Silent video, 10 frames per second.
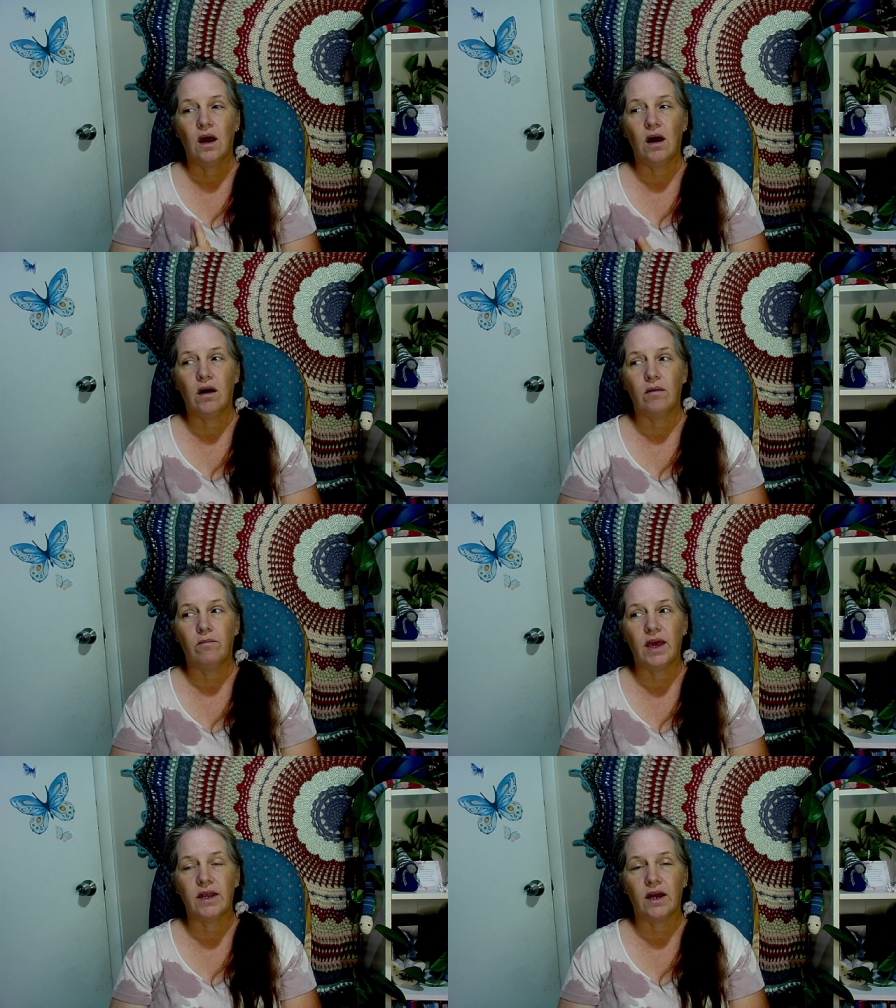um,
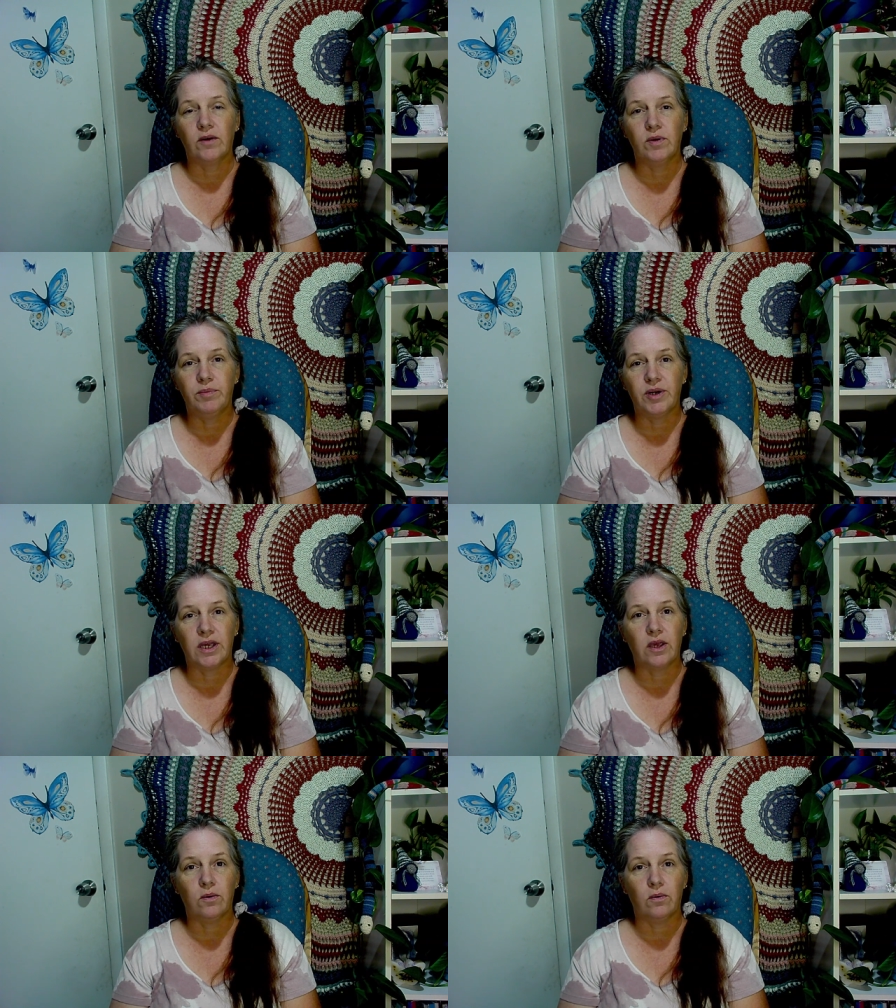and I will put
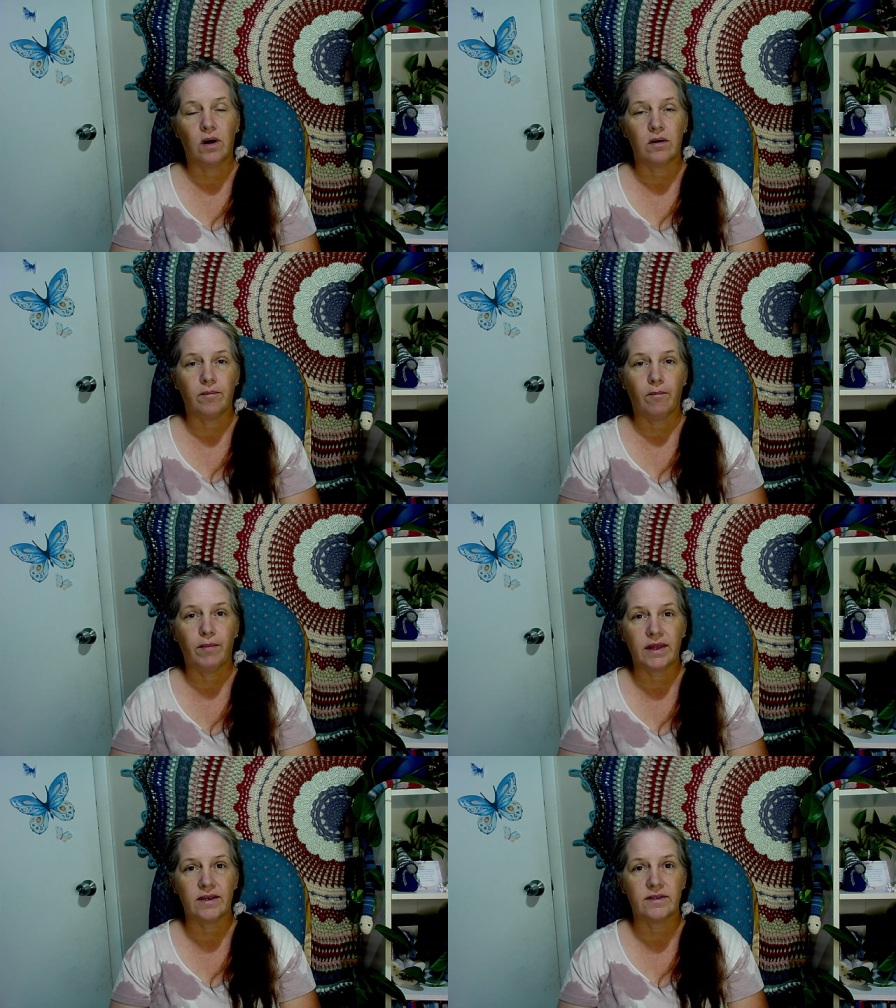you on
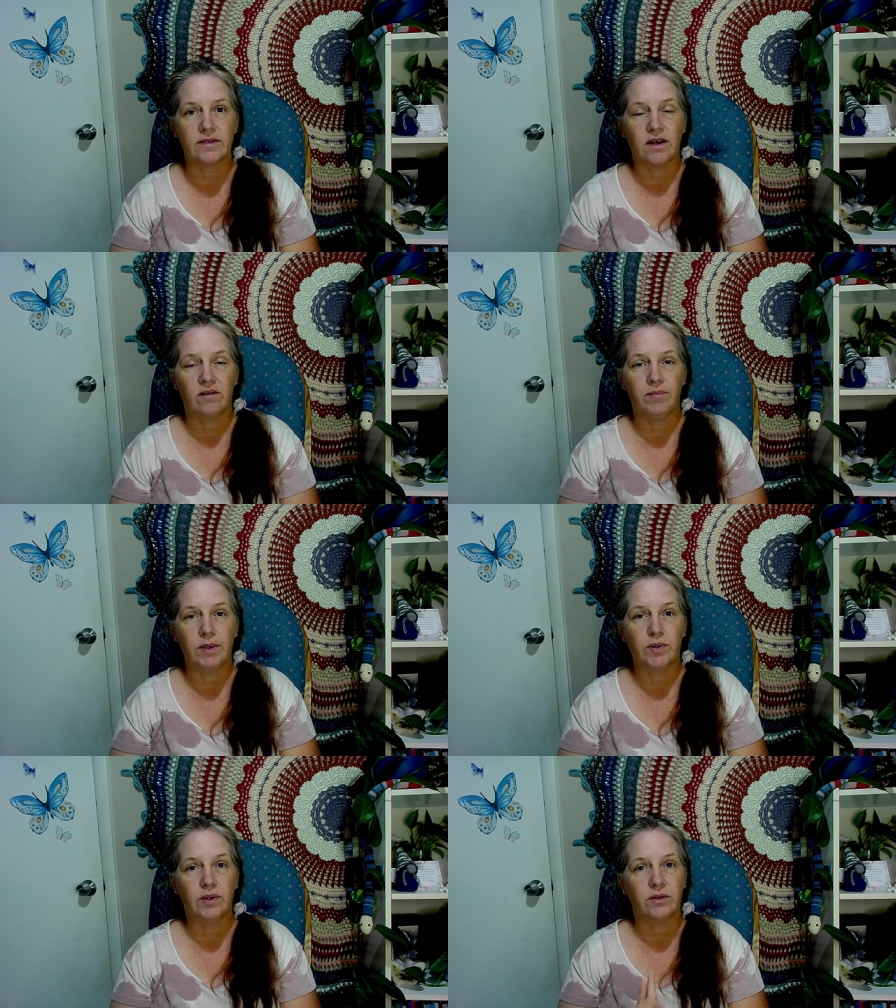my list of
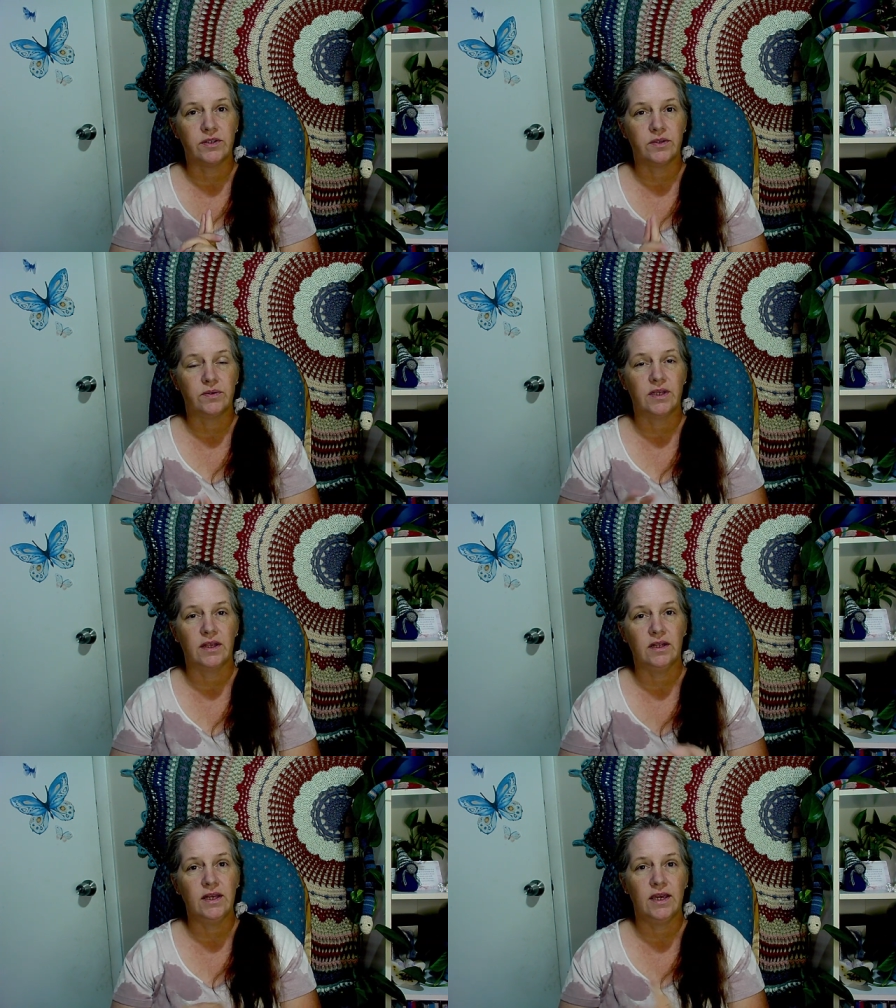people to
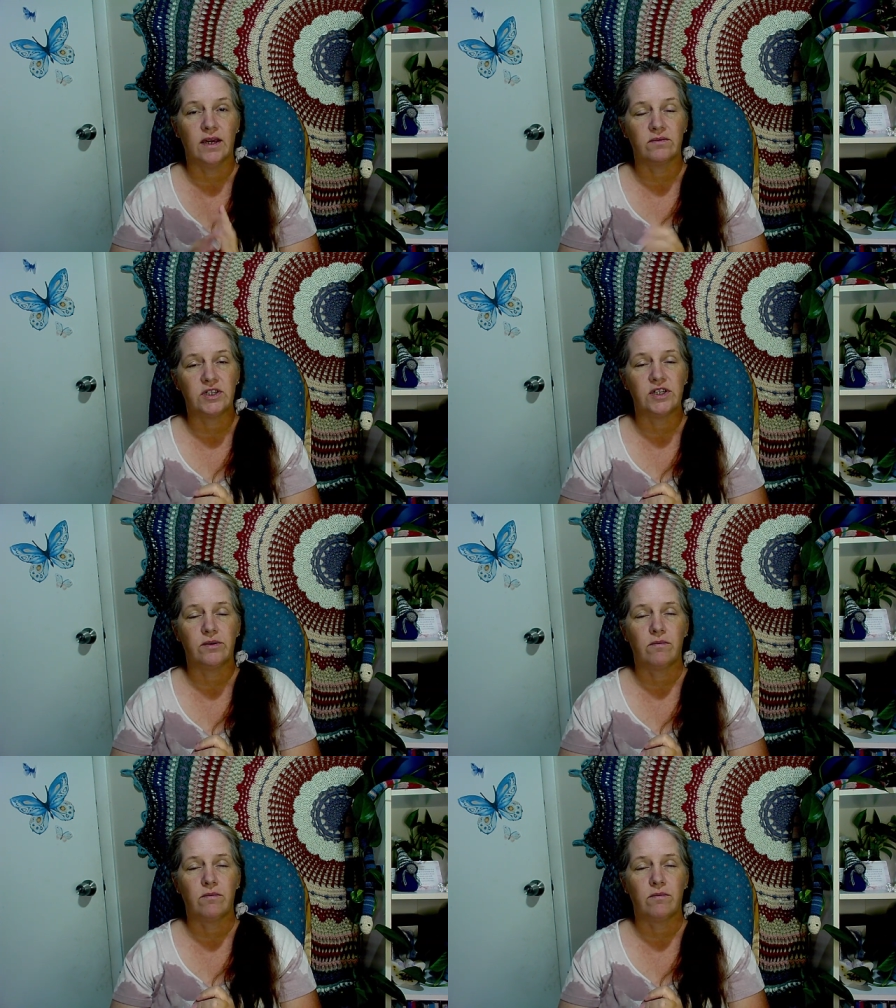send the link out to.